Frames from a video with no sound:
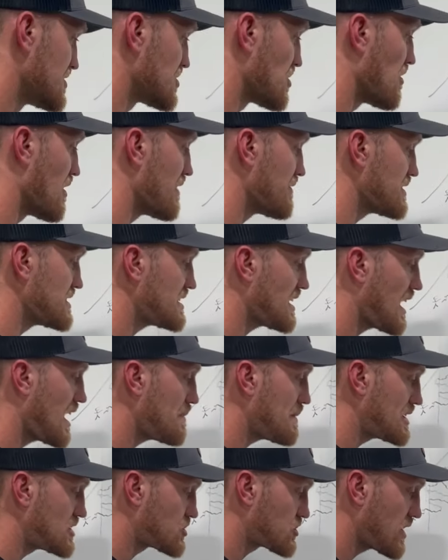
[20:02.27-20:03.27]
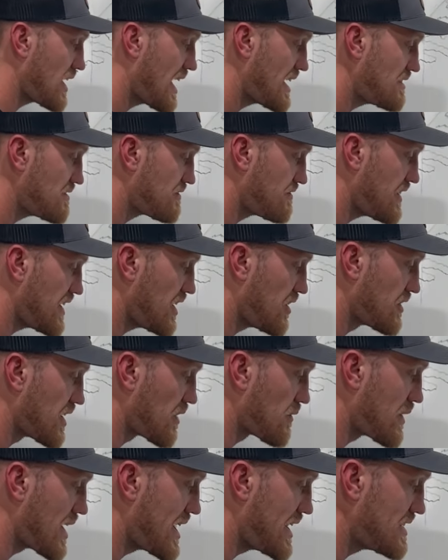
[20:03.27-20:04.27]
So every time I tried and failed, I
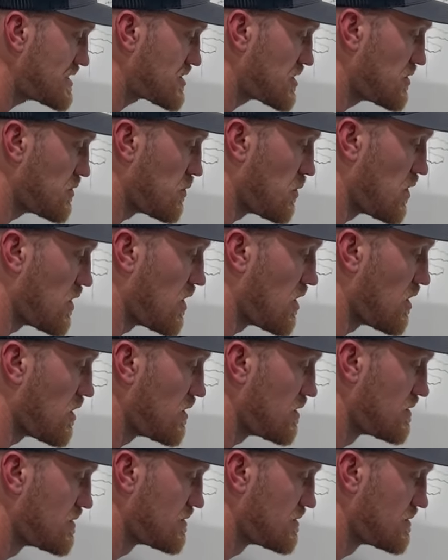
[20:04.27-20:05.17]
ran into the wall.